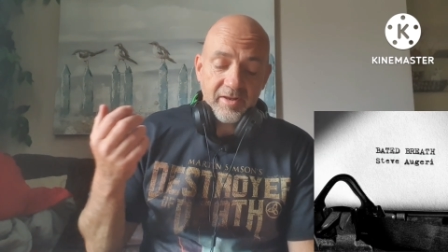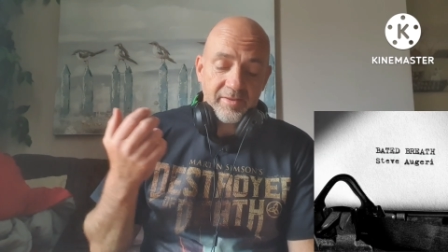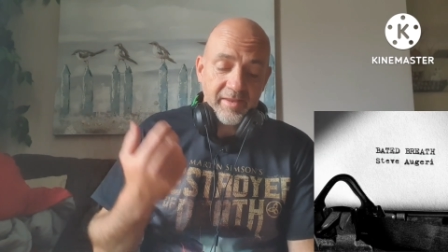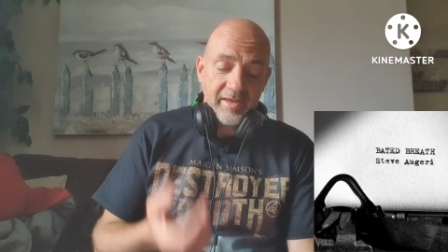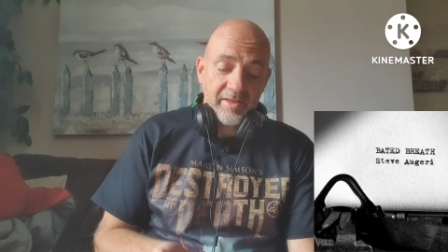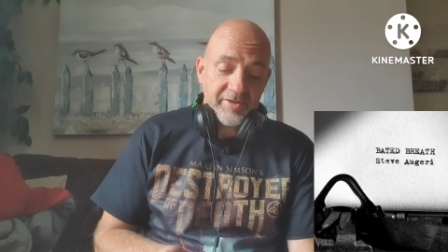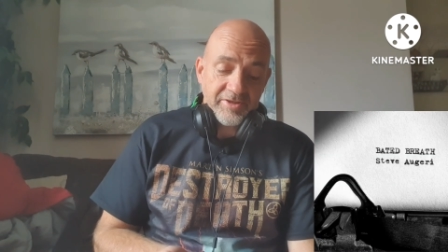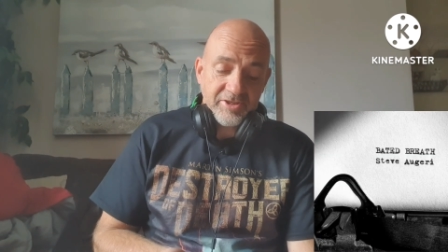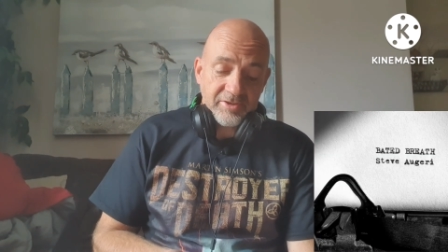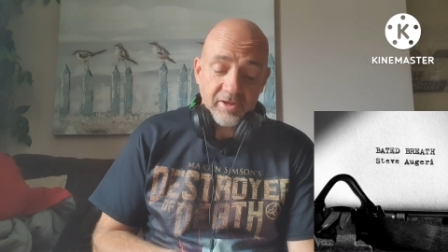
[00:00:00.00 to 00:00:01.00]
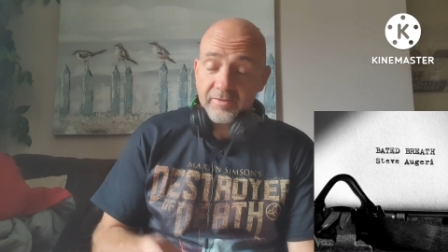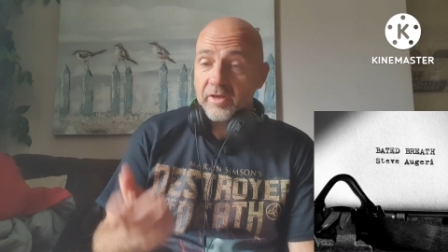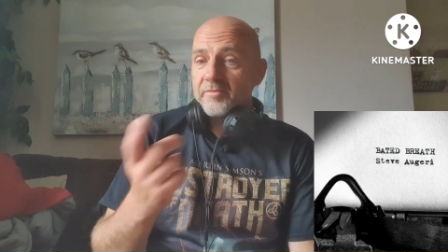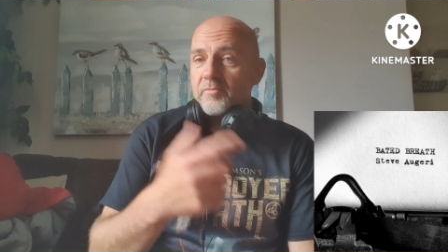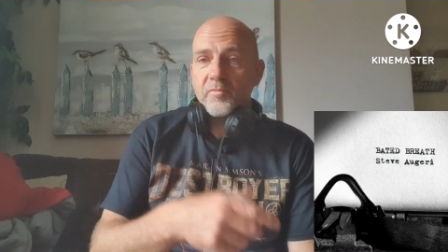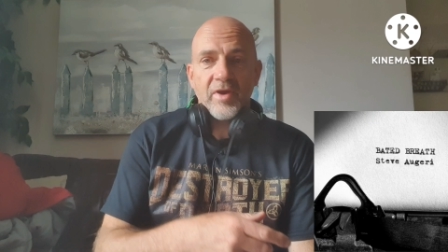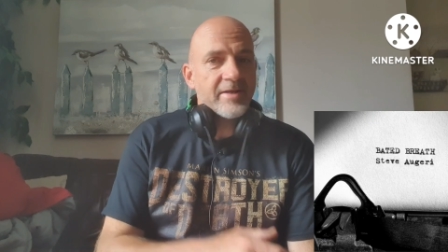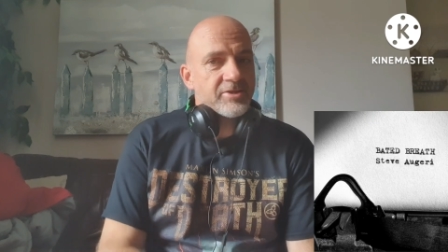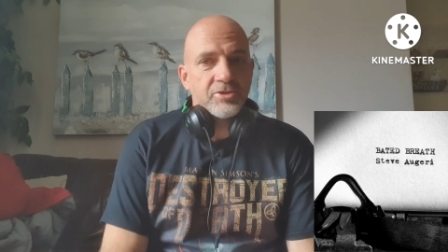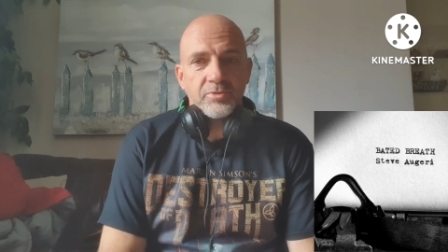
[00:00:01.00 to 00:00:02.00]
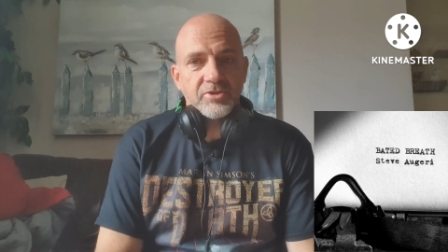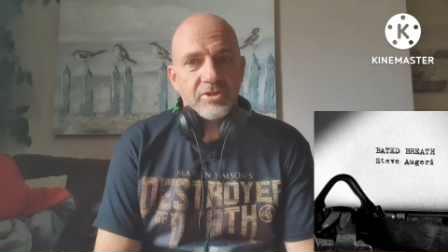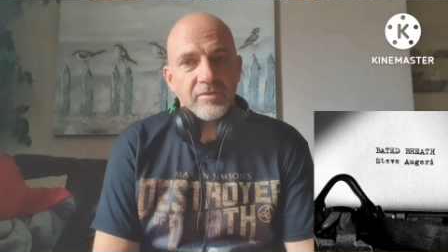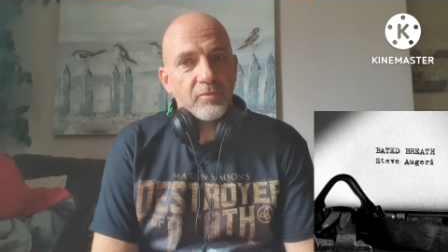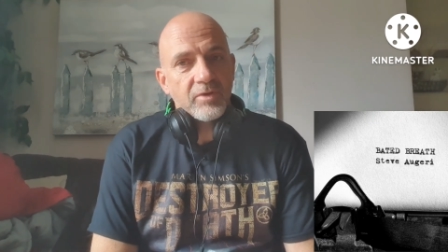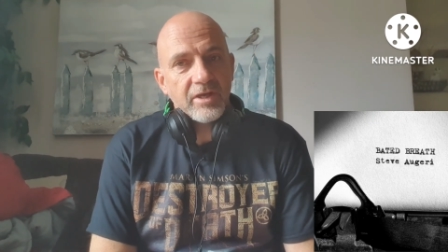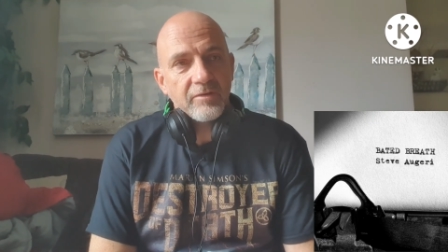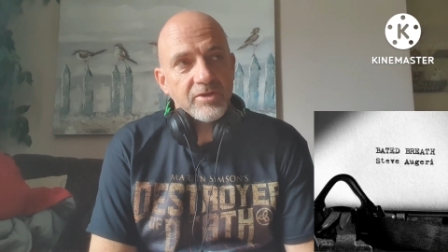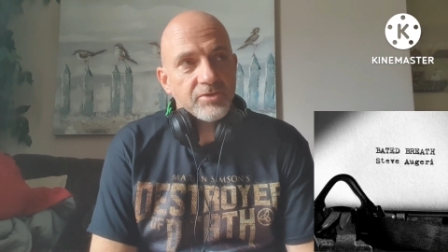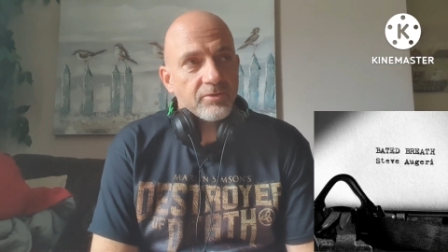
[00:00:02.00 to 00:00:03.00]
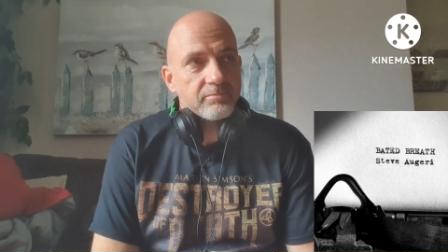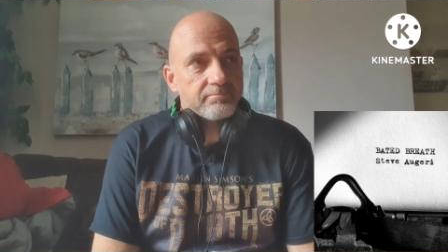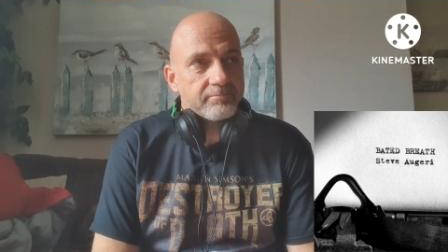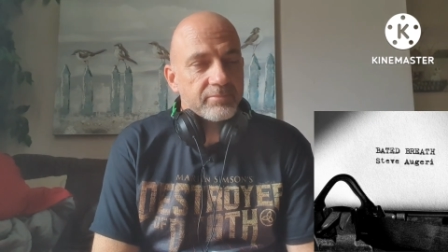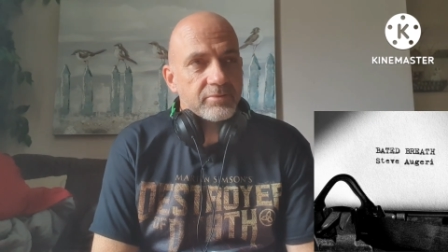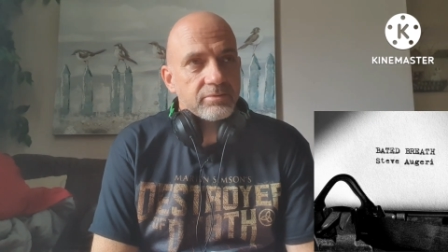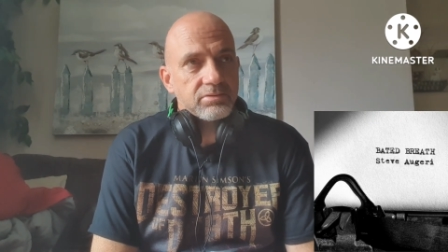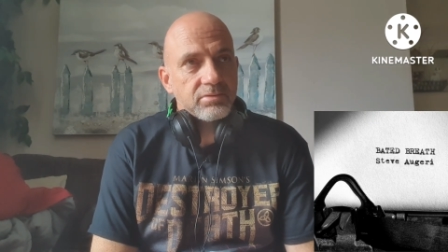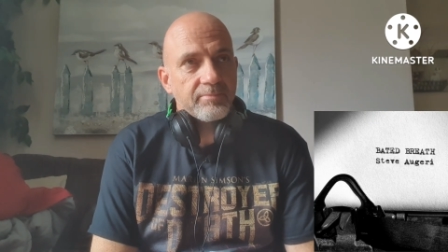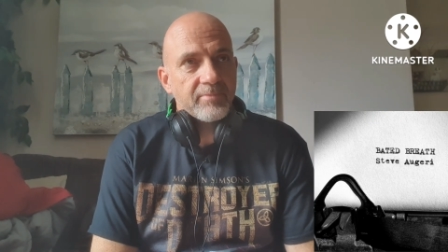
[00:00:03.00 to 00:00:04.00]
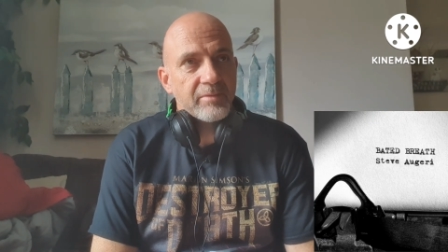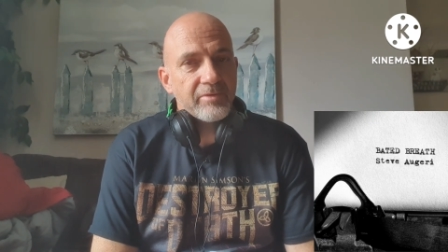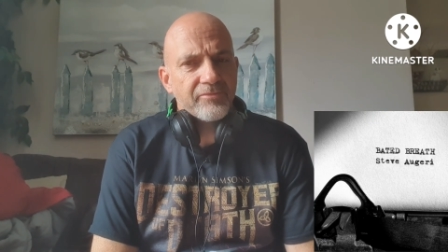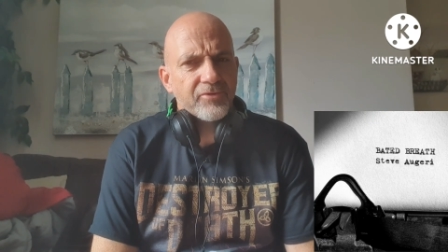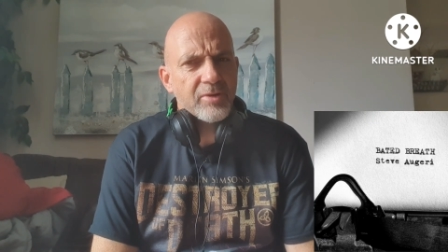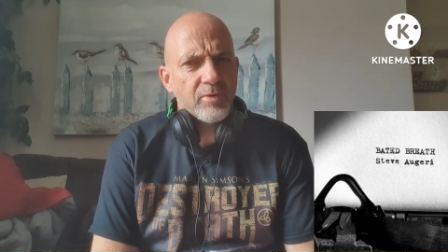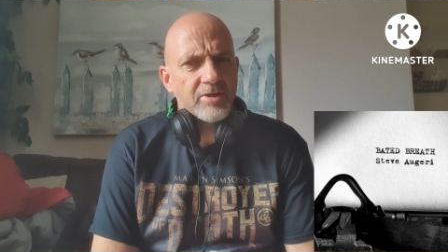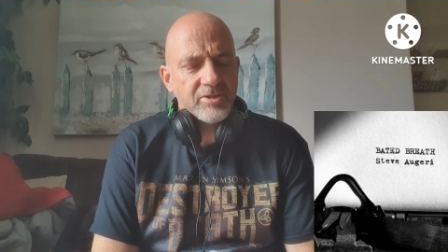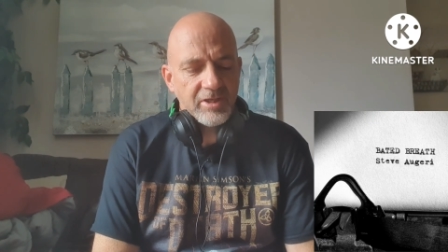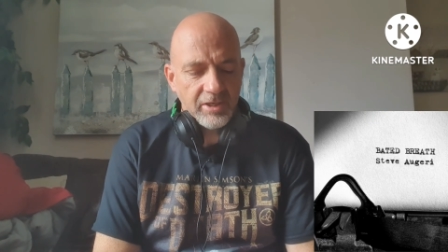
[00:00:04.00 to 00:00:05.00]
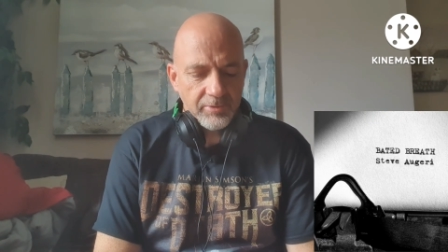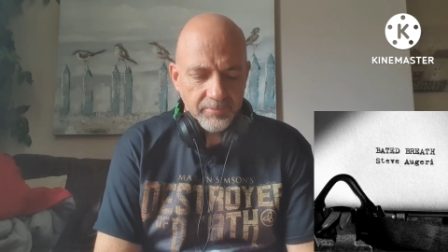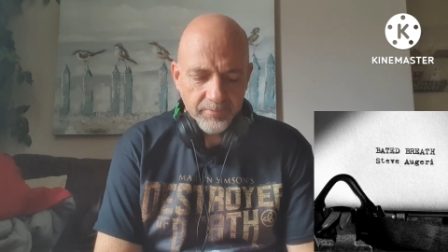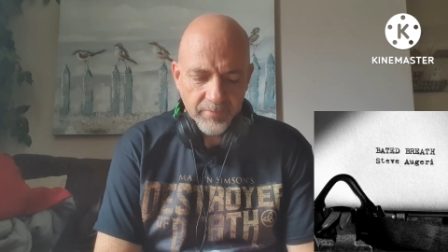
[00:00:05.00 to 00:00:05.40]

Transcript: Now this, I reacted to a Steve Augeri song maybe 3 weeks ago.